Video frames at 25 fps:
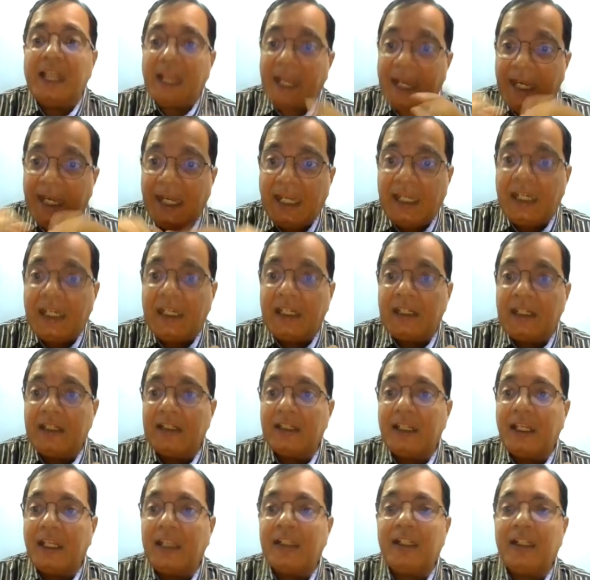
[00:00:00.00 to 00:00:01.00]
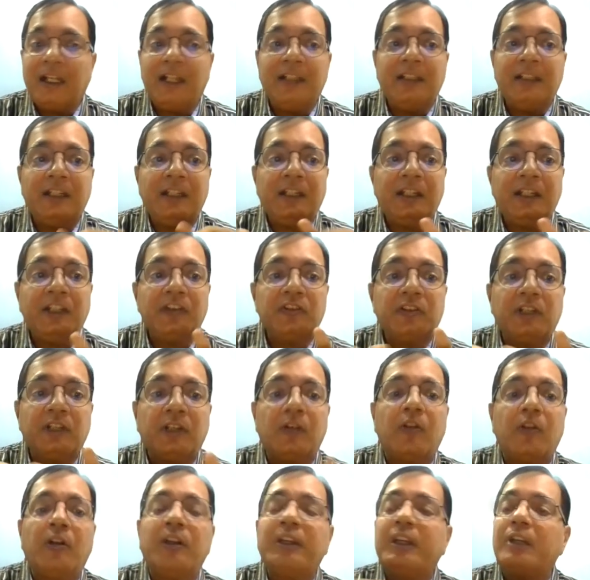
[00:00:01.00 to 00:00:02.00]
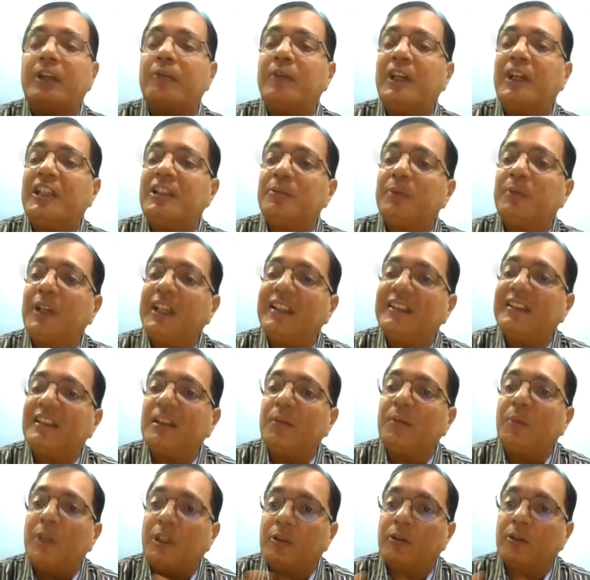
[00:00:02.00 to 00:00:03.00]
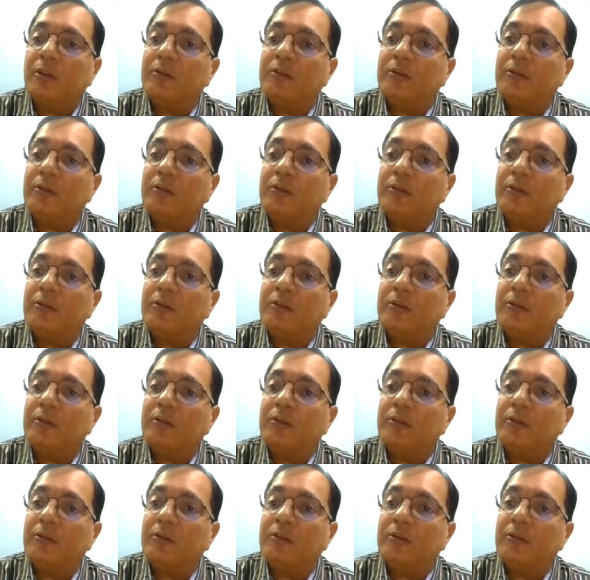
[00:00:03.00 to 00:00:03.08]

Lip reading: and an unintentional wrong advice by SME.